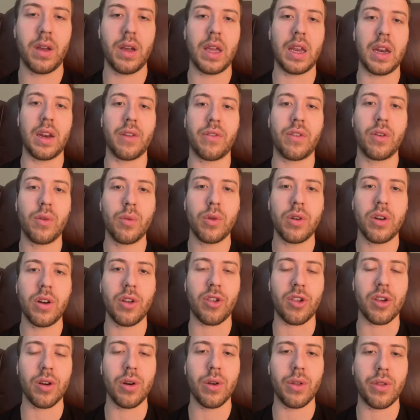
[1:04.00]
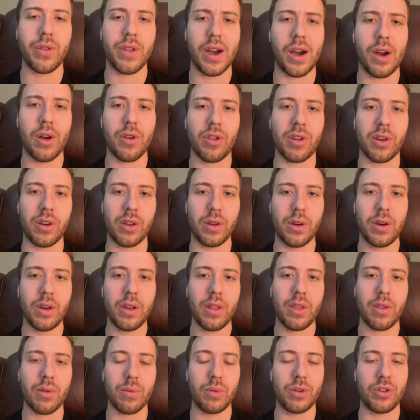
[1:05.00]
And if you were to sell 1,000
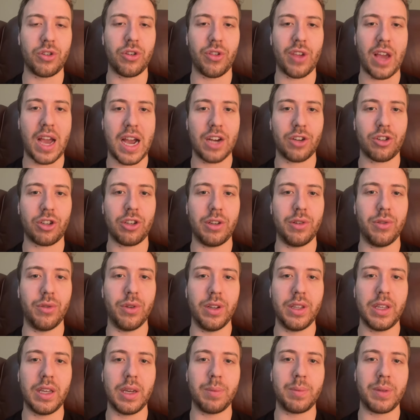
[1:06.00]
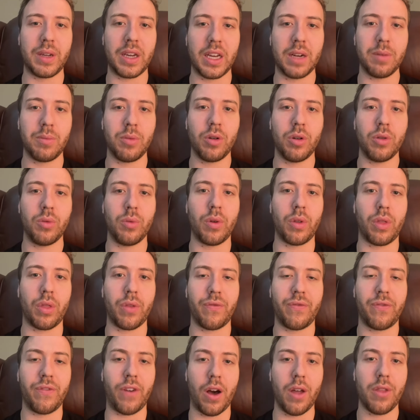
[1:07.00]
units, which is actually really obtainable with
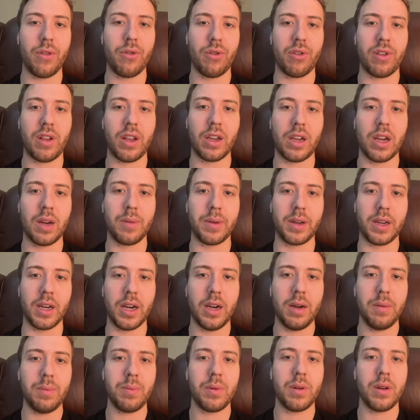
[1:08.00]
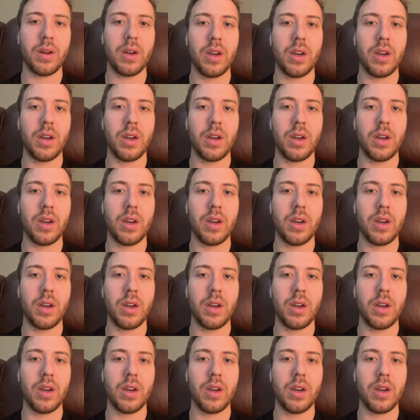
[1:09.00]
Father's Day coming up,